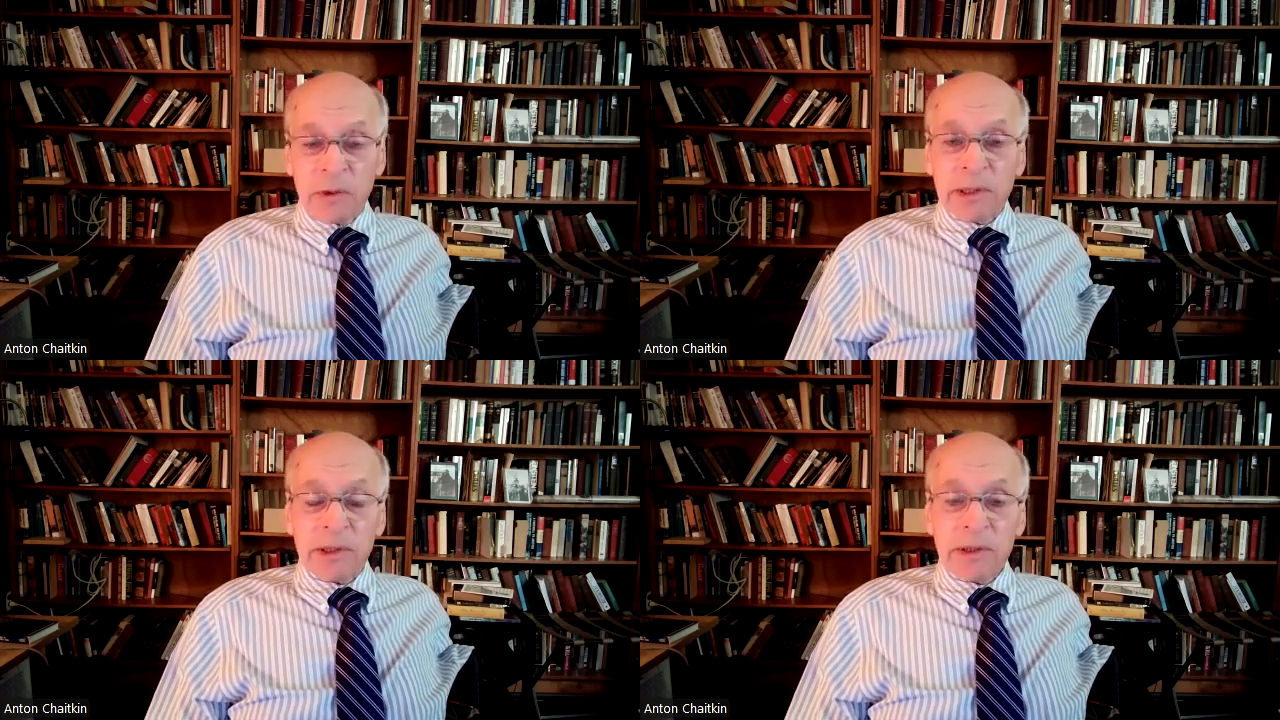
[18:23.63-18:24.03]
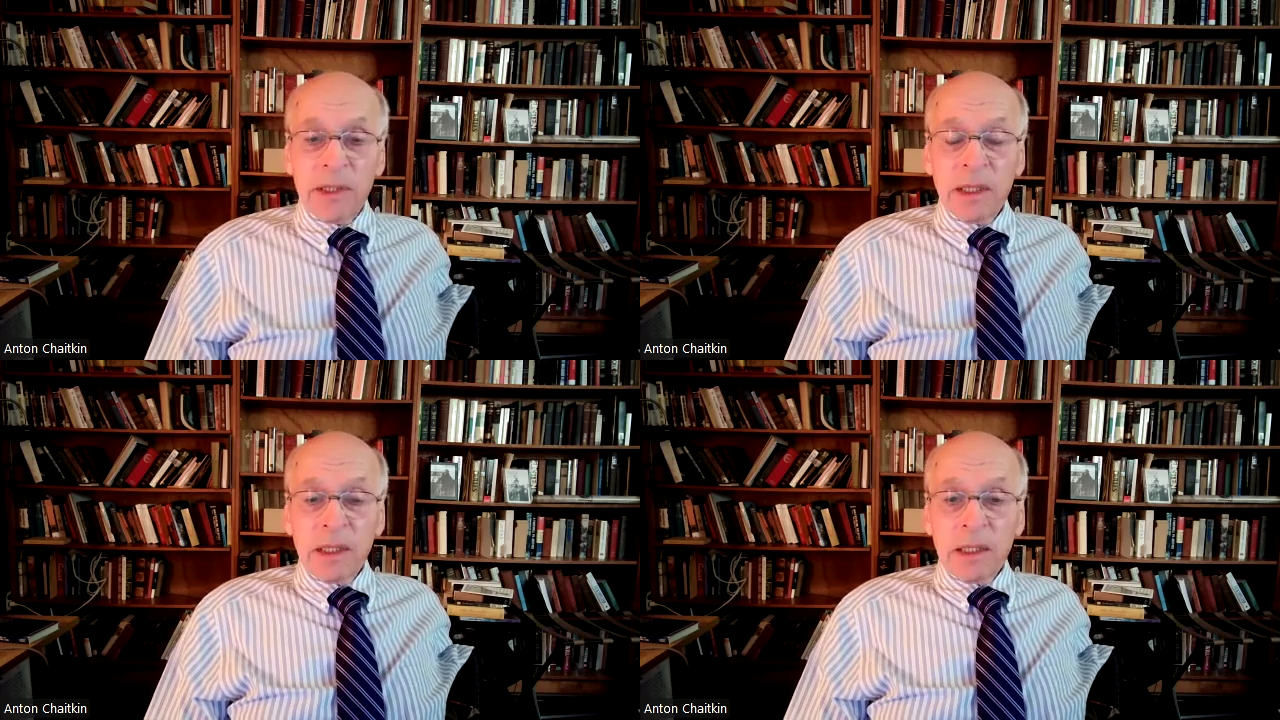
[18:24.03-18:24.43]
with
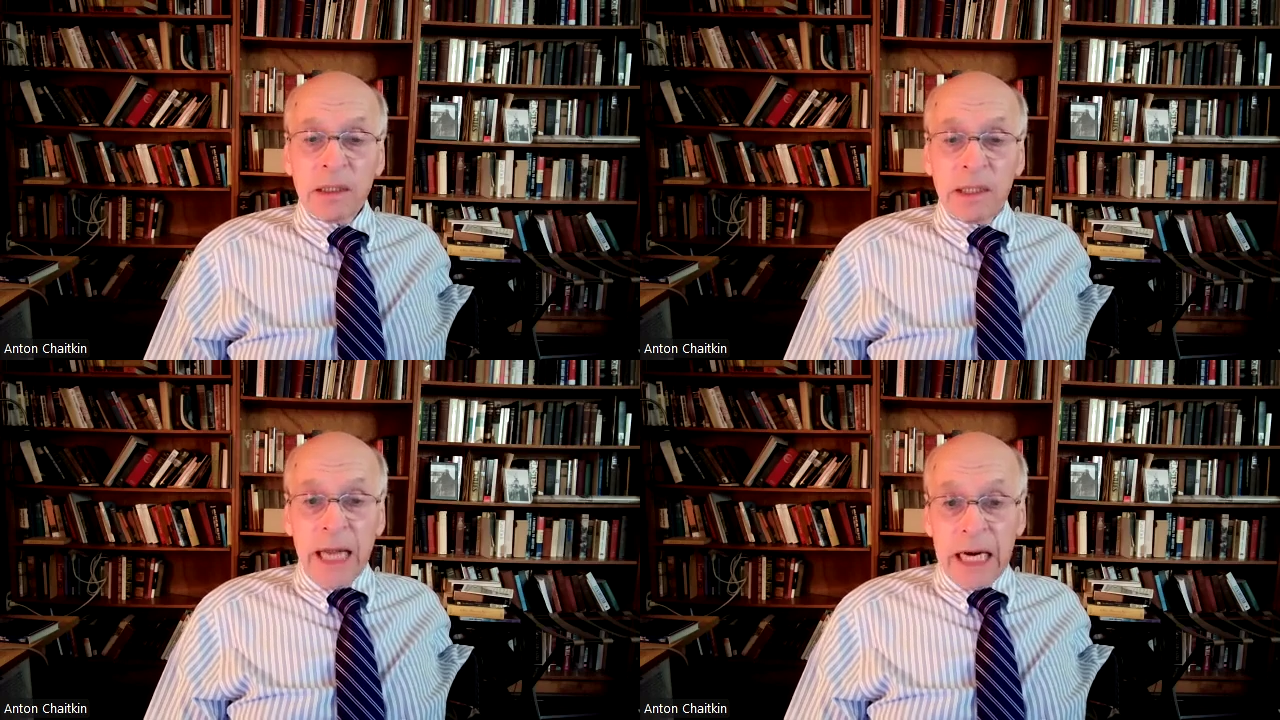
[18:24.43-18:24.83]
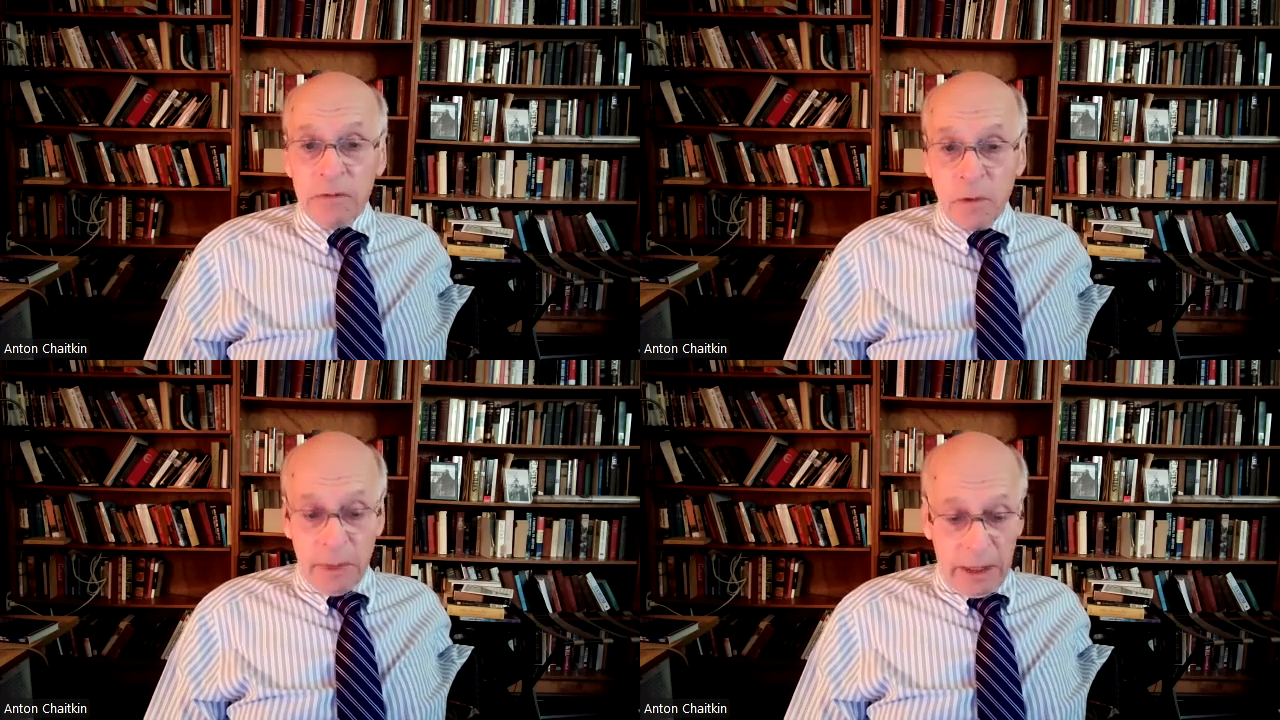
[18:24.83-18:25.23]

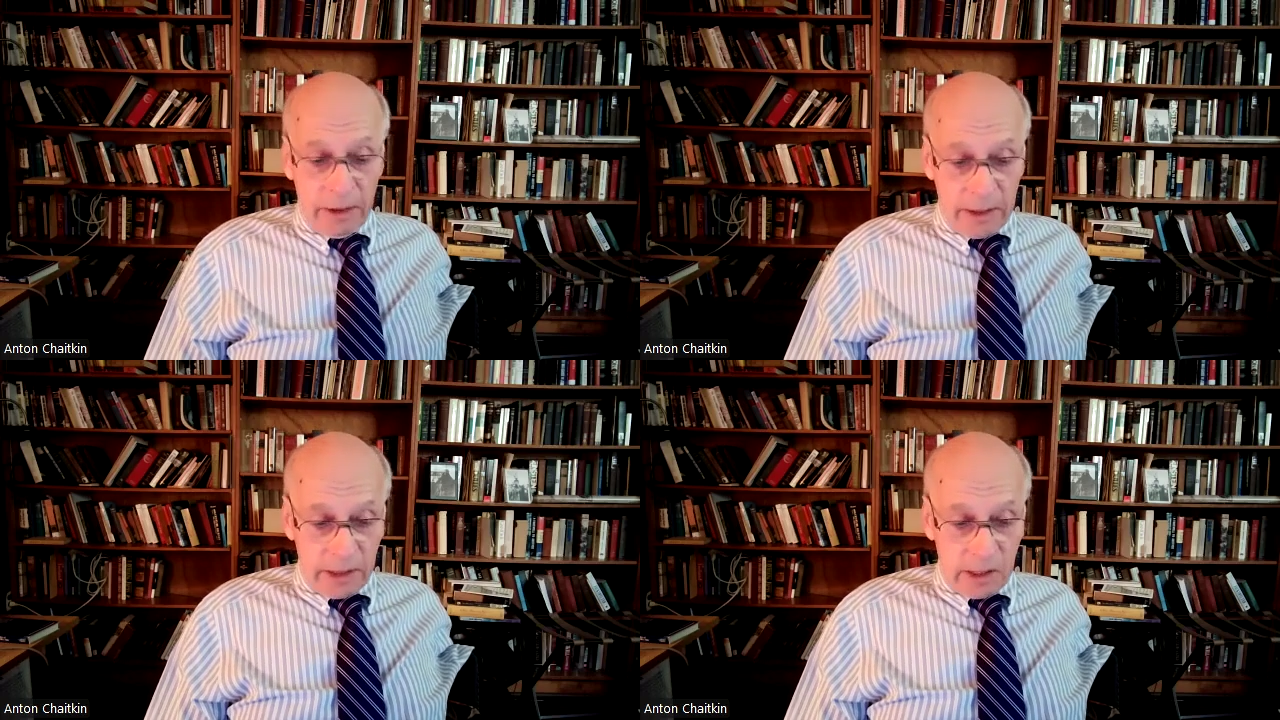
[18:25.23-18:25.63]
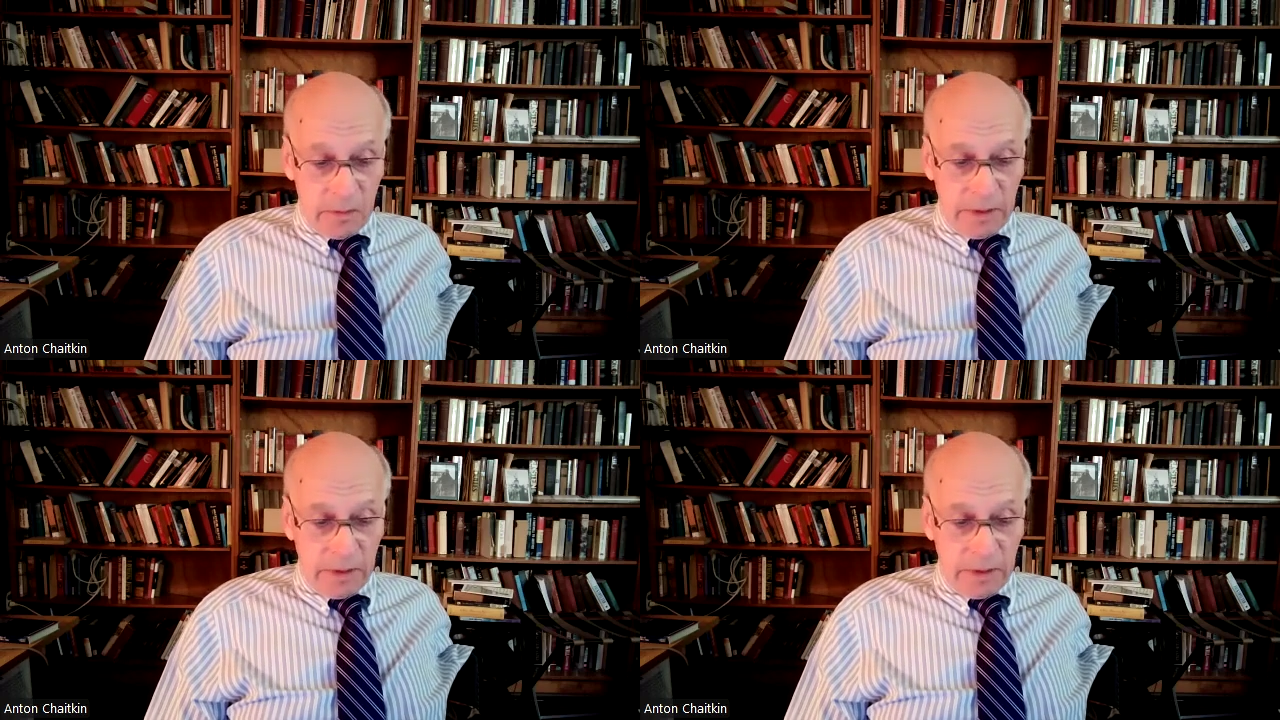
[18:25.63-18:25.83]
Native Americans?